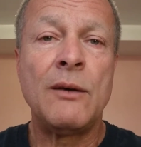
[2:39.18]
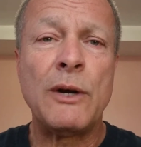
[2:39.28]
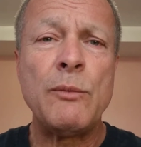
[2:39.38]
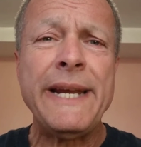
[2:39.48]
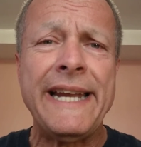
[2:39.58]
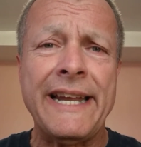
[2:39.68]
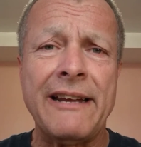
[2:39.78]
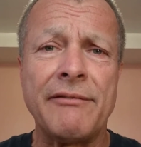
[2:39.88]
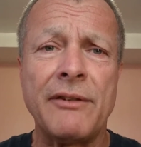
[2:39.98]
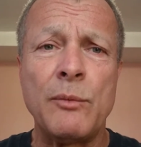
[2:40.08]
When we
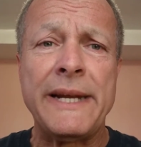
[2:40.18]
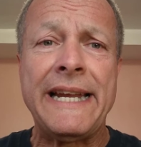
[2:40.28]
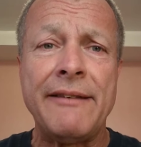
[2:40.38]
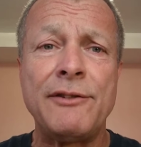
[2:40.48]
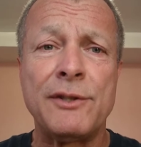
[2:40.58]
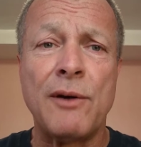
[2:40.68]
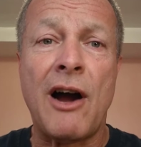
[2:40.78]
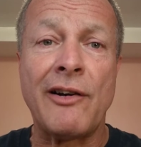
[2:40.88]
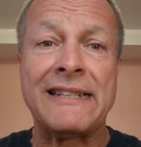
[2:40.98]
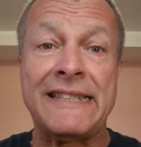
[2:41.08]
give to
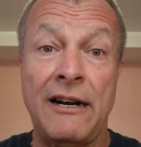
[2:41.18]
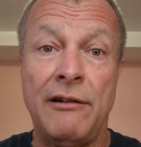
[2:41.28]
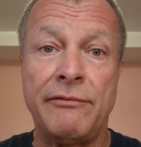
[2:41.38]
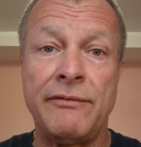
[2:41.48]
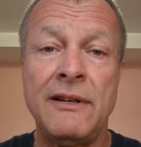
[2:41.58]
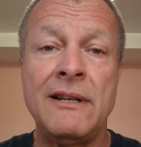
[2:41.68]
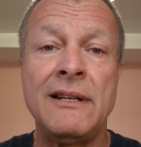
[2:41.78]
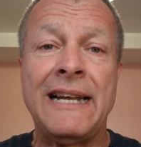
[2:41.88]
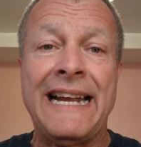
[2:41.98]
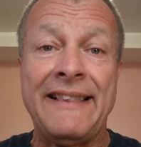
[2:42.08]
ourself,
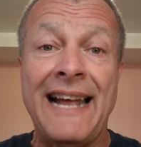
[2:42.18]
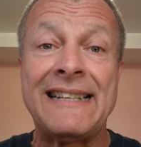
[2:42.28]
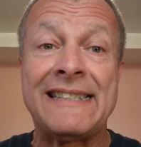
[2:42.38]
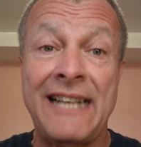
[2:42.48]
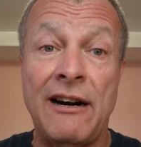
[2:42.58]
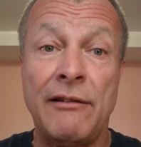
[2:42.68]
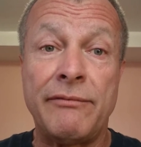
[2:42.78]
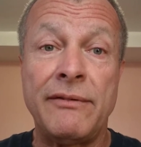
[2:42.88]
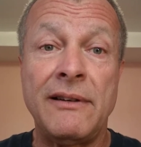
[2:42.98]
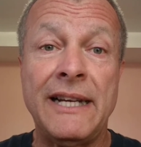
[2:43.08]
and that
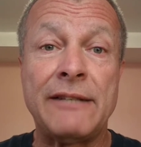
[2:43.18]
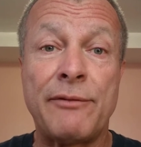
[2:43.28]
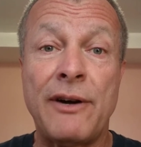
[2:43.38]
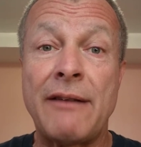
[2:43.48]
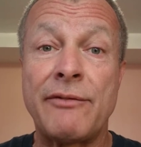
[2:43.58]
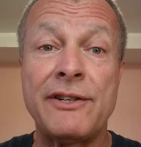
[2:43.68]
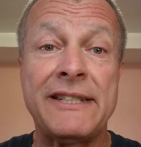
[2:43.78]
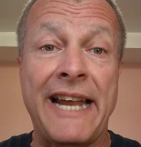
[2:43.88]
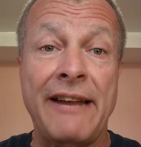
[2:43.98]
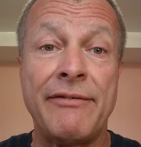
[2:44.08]
self is forever
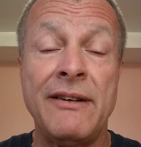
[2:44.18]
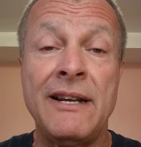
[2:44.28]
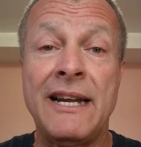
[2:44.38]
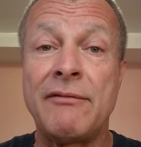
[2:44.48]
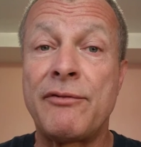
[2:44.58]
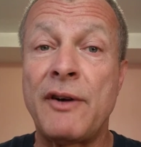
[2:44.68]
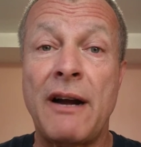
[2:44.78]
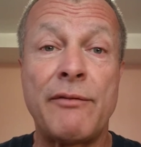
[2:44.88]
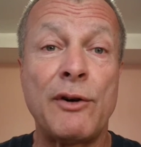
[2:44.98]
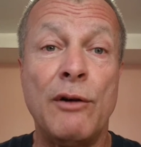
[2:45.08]
safe and
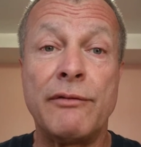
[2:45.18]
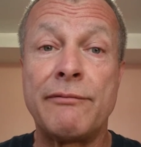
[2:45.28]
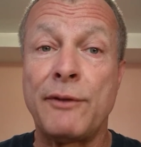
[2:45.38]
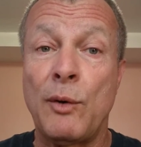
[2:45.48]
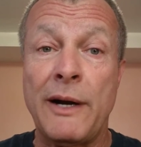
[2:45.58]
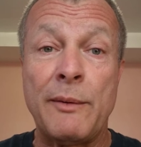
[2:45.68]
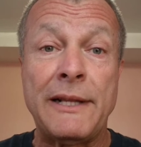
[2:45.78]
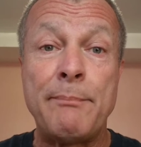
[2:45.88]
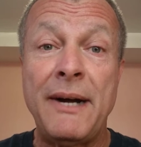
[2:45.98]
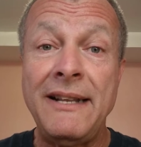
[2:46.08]
forever overflowing with
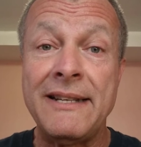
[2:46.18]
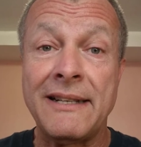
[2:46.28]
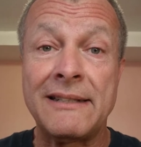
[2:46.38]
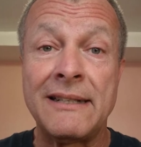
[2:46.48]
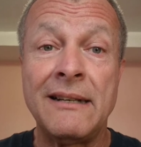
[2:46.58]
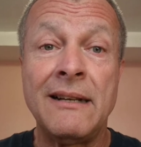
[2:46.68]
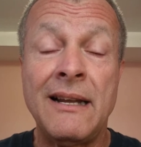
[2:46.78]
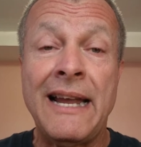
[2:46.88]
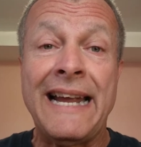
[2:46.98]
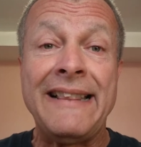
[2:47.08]
abundance.
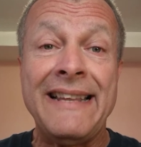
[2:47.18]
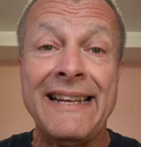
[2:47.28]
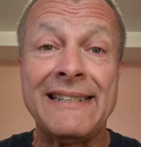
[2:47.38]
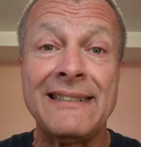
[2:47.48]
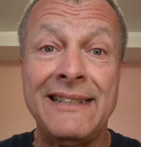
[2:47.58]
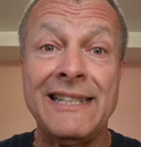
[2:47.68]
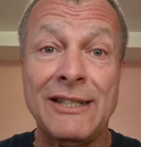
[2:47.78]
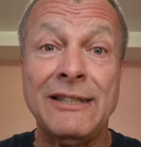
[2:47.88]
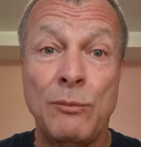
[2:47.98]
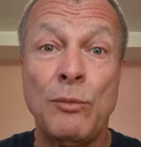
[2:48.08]
And this
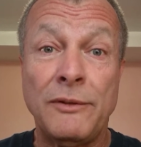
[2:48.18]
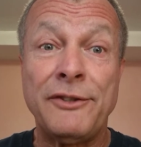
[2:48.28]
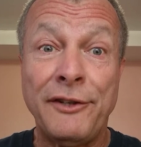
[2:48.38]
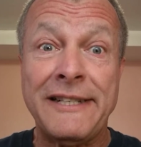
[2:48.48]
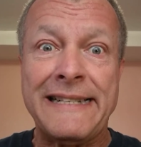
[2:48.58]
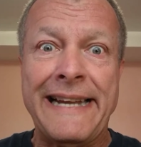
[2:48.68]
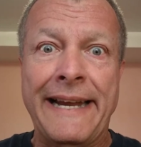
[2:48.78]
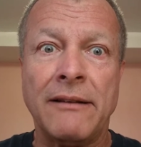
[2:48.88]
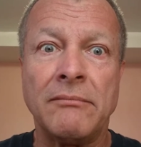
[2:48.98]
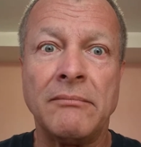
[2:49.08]
is
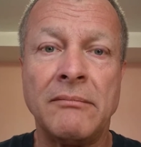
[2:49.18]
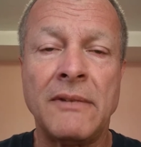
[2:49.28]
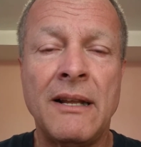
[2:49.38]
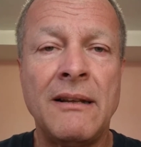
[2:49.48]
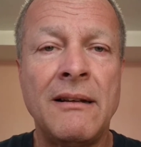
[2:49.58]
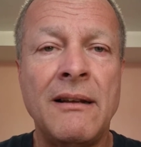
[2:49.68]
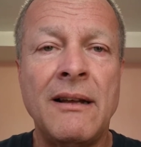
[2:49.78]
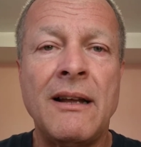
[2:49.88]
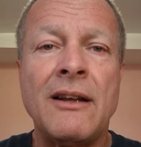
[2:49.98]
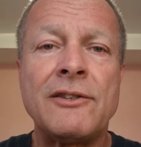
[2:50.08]
certainty.
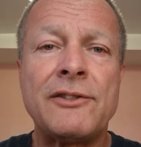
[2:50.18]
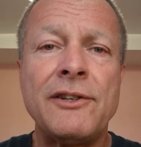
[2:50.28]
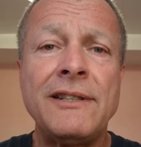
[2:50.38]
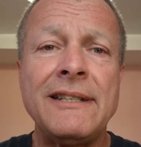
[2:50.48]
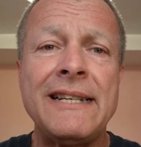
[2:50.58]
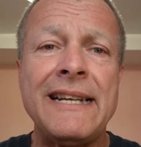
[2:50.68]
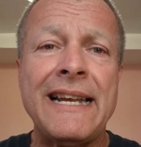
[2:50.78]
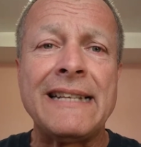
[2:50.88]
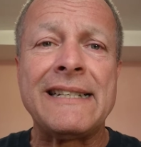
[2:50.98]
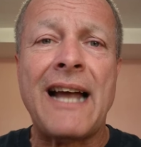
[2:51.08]
Certainty
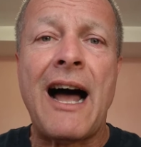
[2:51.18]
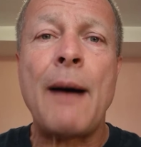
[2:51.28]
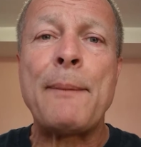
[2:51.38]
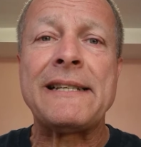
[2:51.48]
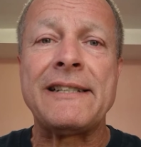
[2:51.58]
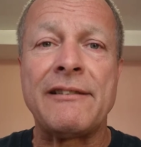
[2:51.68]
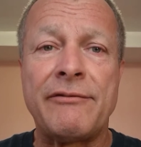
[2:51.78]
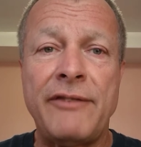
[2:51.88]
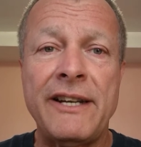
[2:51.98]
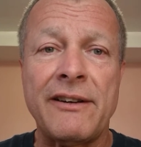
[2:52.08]
is the opposite of
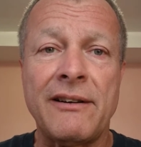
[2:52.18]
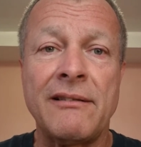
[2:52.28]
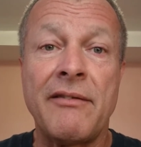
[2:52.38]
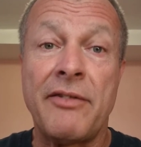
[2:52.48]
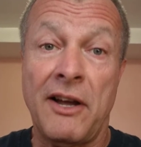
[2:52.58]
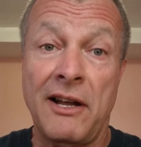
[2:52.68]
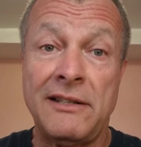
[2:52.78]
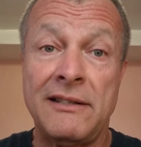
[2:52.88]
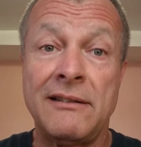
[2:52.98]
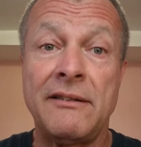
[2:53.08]
fear.
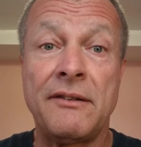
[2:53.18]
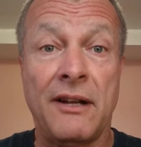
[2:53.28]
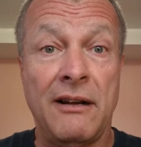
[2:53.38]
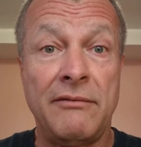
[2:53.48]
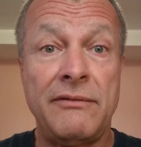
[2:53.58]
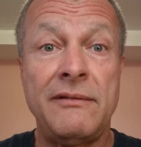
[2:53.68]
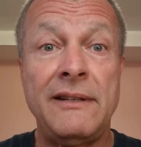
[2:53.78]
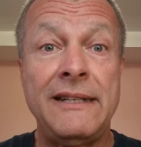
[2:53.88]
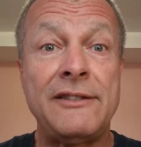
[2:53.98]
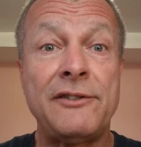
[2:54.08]
Thus, love
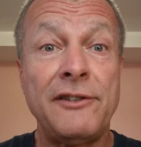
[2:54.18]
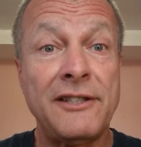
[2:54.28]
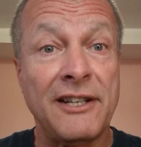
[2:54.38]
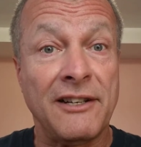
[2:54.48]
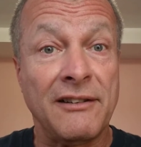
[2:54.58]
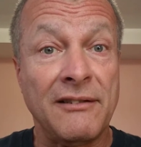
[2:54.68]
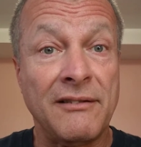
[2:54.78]
is certain.